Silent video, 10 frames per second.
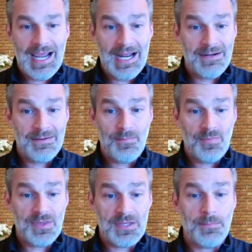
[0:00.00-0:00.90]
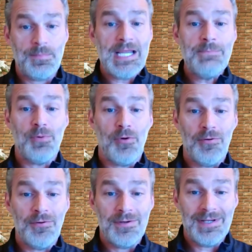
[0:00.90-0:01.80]
and the
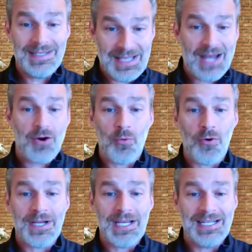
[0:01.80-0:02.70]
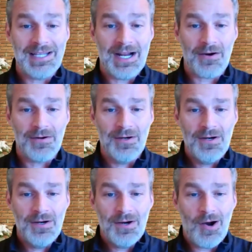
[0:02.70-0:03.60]
people that are working in there
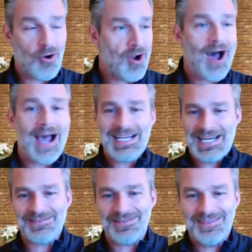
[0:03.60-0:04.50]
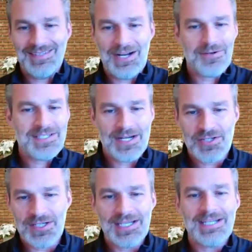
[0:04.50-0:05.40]
are hiding. They are
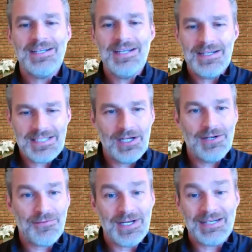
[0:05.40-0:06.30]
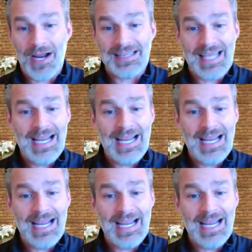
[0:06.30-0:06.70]
essentially delivering. Right?